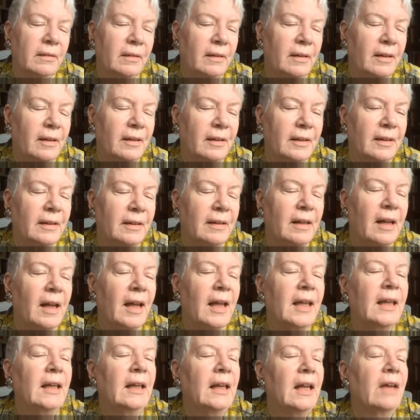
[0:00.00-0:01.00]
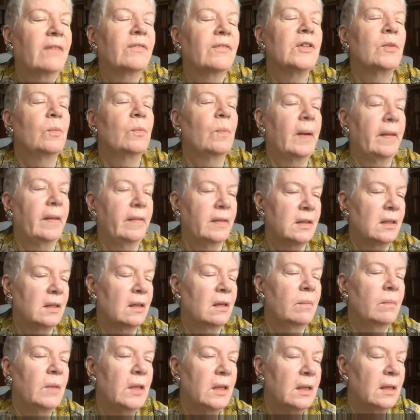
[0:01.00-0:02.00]
I had left by the
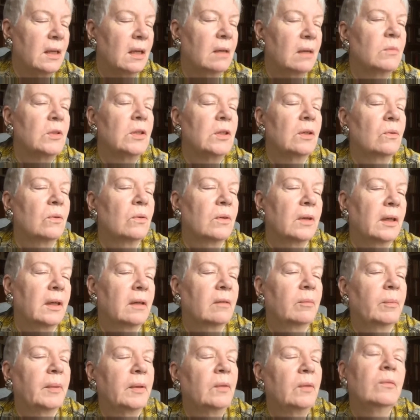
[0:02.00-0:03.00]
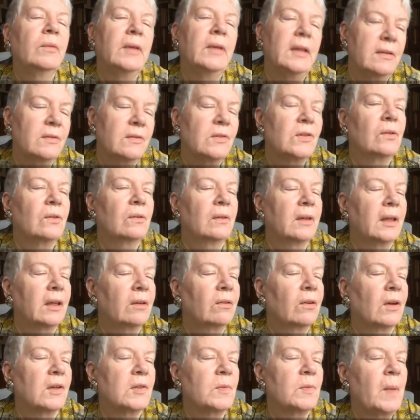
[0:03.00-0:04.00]
time he came to Cornell, but we certainly
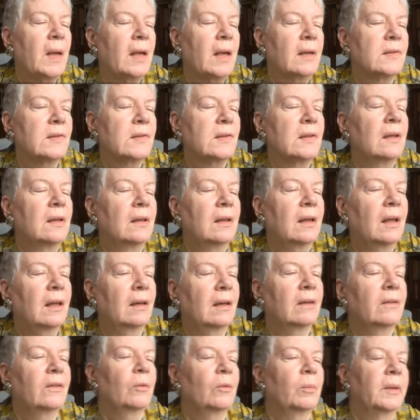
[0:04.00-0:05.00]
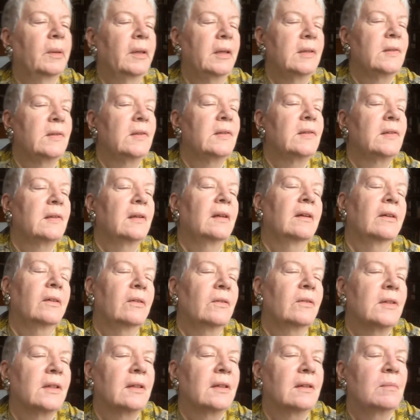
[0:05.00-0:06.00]
crossed paths at other places and
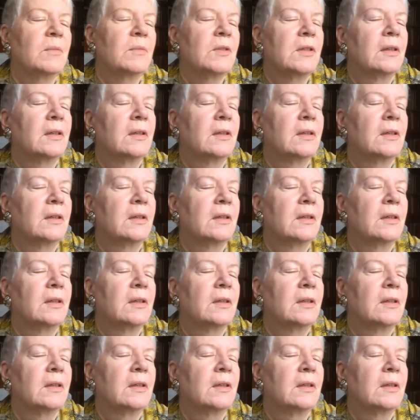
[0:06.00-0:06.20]
other times.